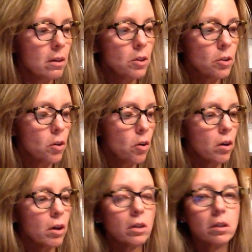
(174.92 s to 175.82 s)
your
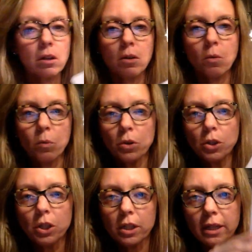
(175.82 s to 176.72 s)
card will
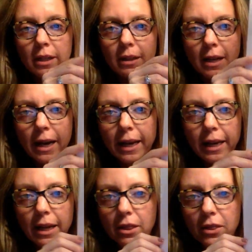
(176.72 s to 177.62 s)
look like
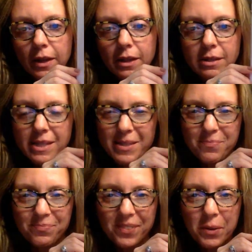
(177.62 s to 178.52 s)
this.
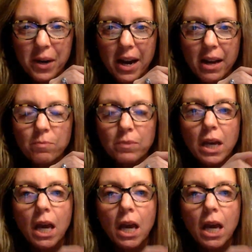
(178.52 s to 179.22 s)
Okay?